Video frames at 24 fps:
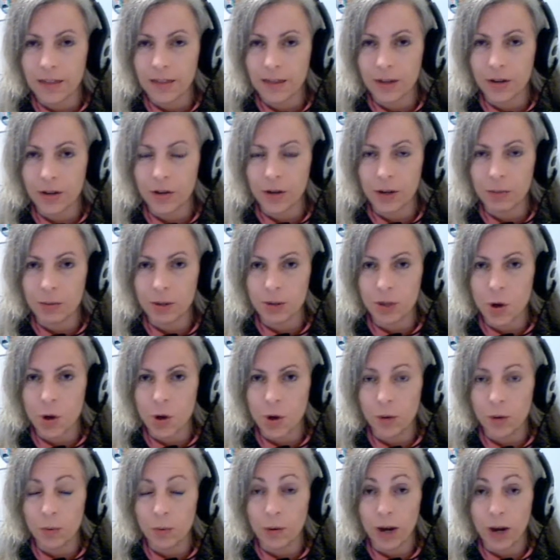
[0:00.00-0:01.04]
that you're able to
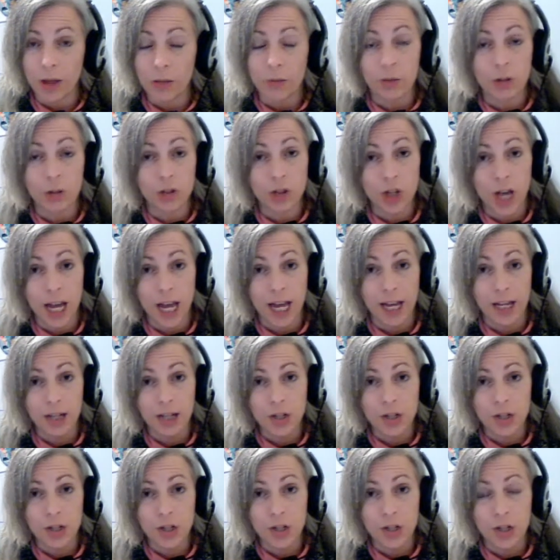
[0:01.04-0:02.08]
hold the breath will
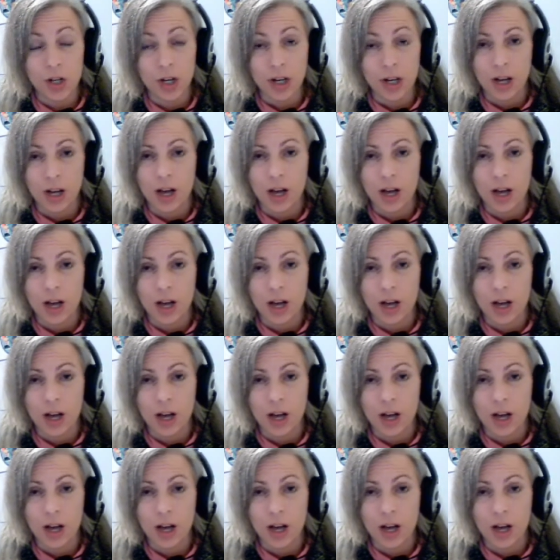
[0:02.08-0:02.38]
change